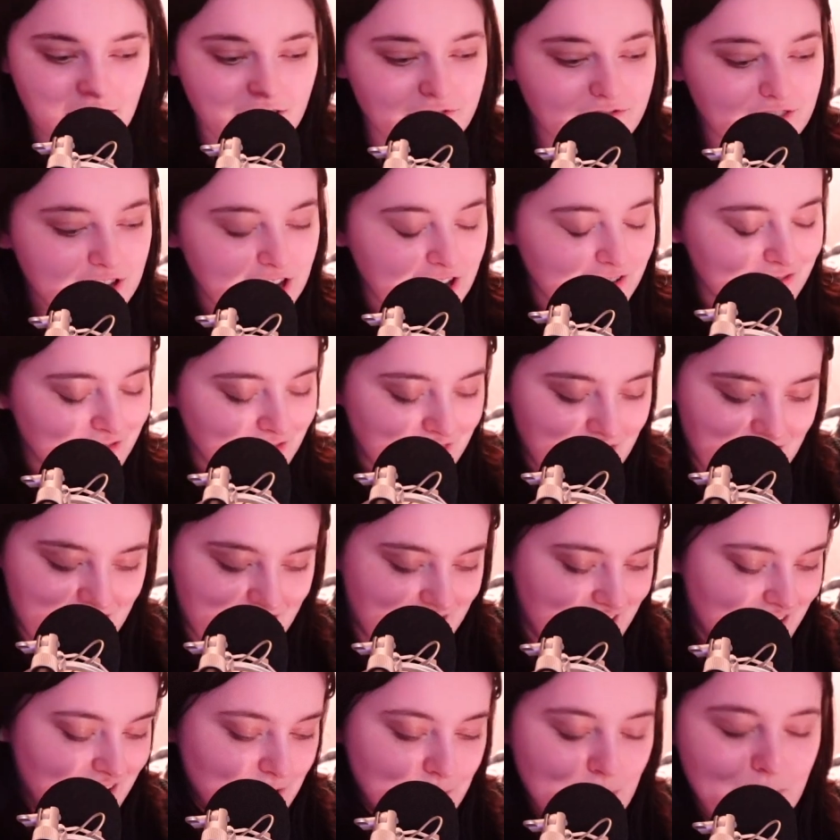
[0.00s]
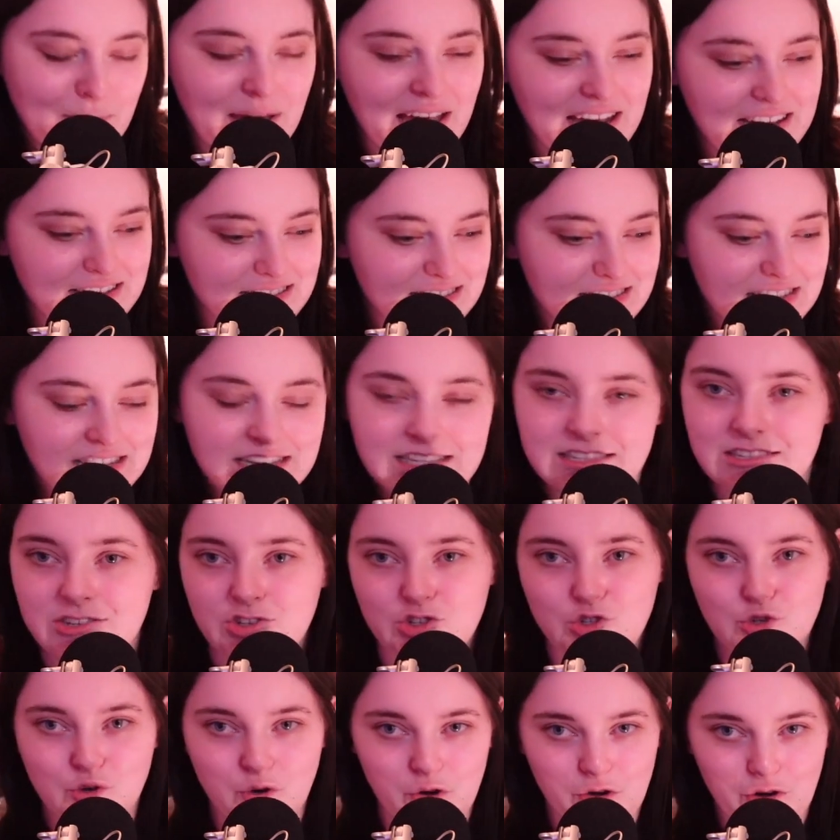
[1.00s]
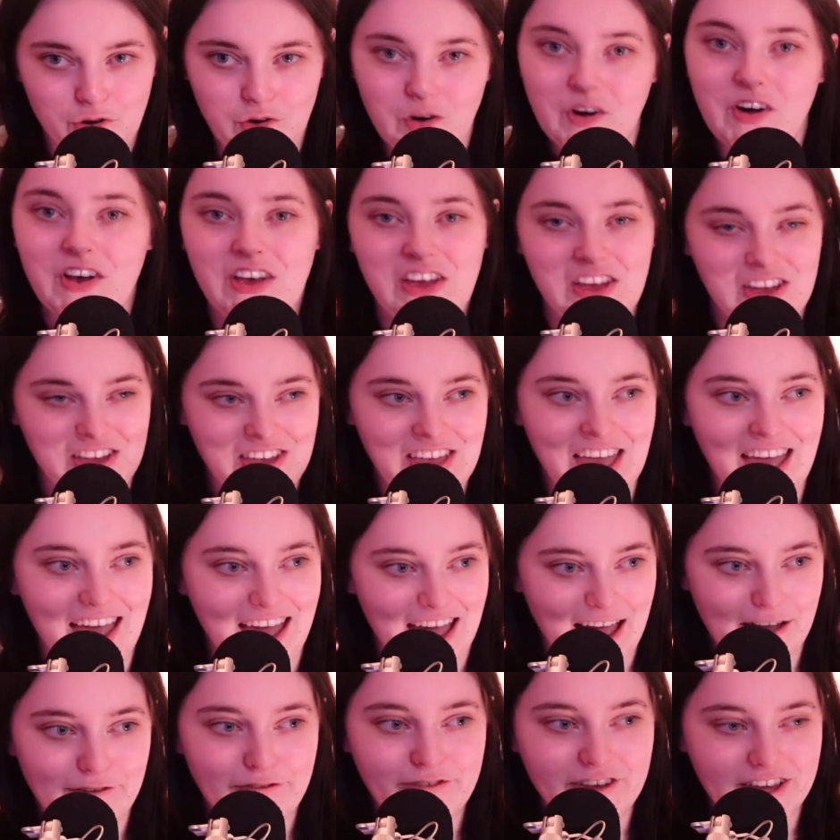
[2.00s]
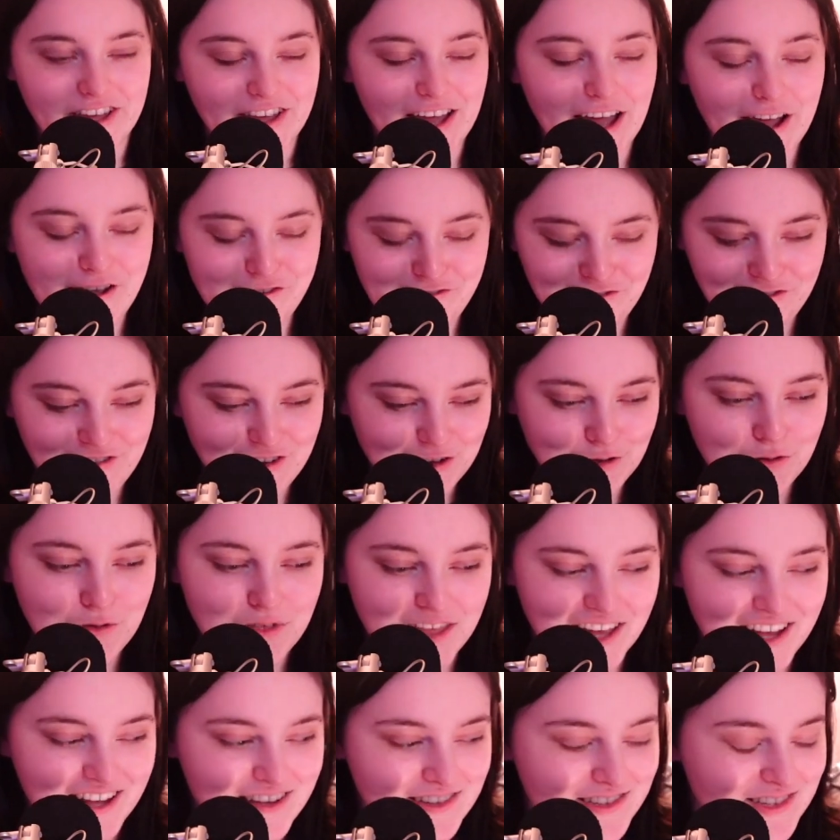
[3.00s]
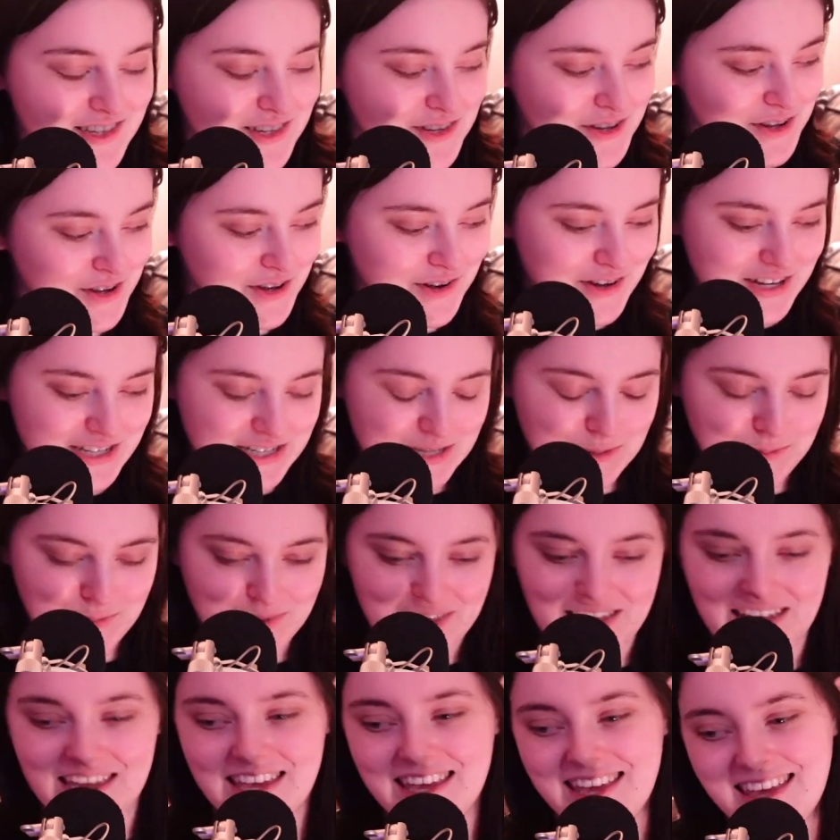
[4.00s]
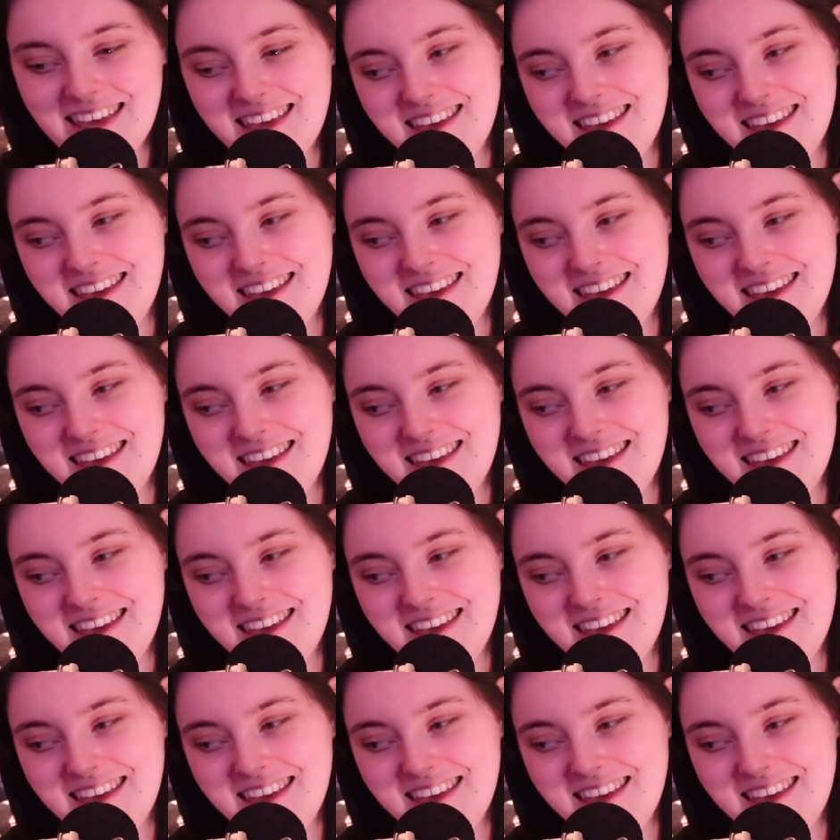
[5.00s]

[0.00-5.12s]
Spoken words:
love, and I'm a Pisces, so yeah, I feel things quite deeply.